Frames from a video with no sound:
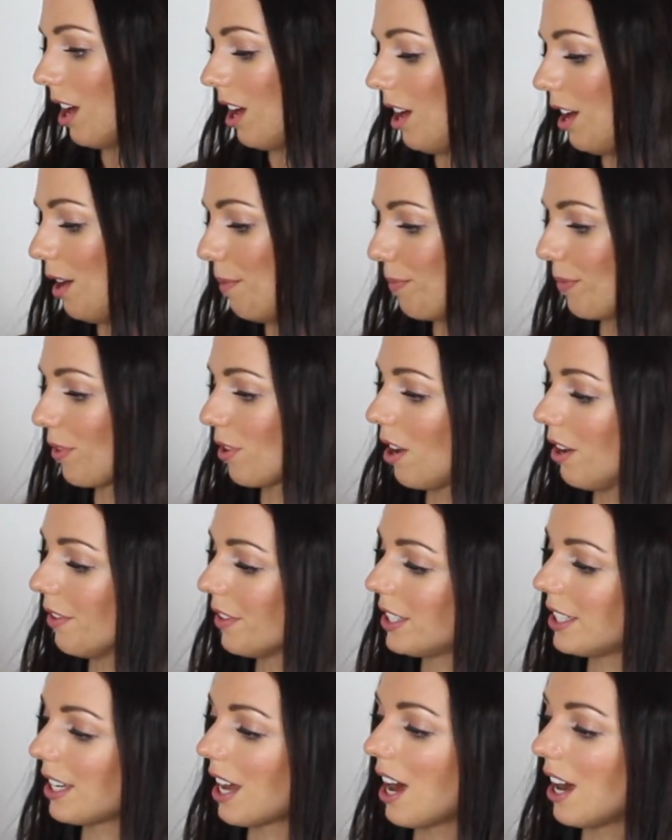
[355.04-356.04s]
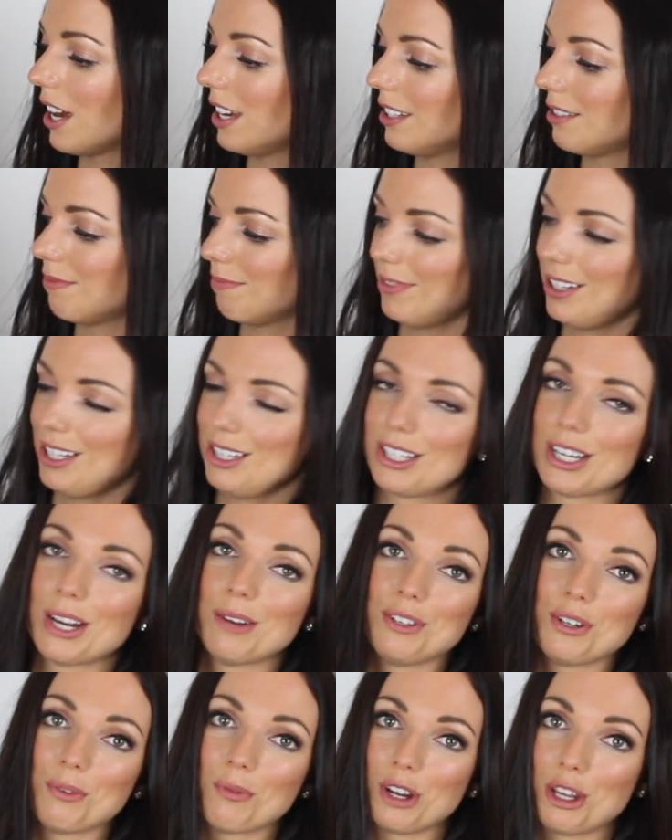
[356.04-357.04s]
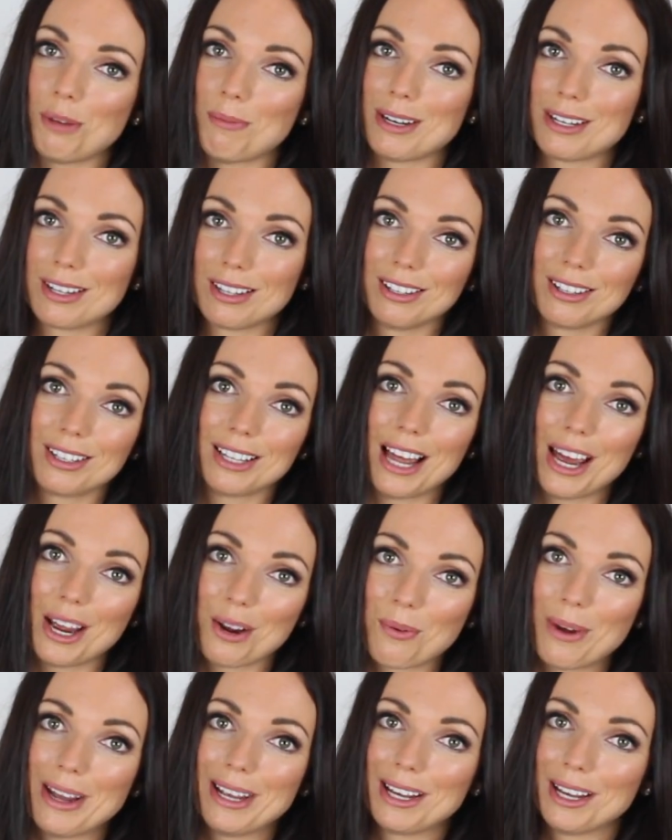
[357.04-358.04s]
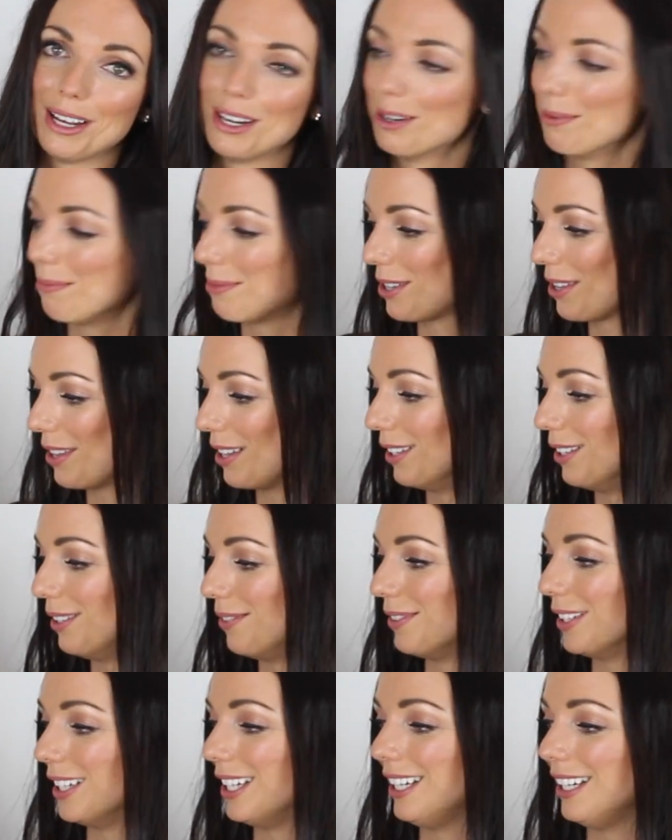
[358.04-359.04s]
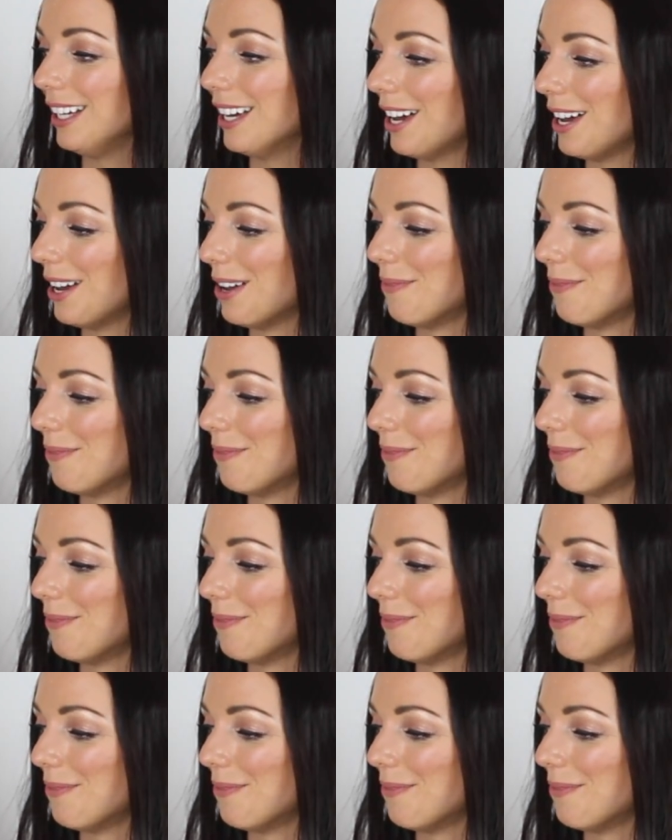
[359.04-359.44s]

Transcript: On the side it shows you what you're meant to look like waking up to the lovely